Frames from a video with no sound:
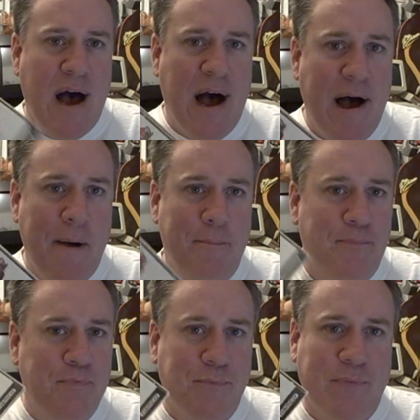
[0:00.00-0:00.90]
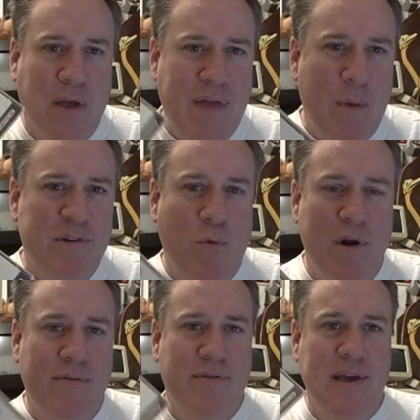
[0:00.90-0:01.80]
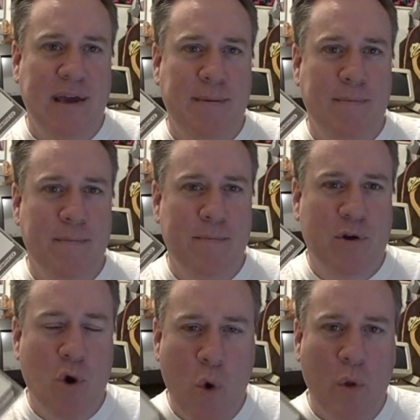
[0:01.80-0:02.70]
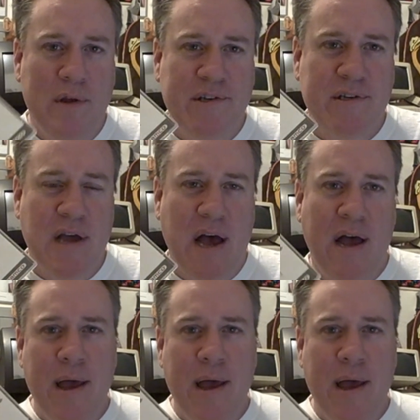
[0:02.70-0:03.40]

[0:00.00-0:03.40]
That was one of the coolest,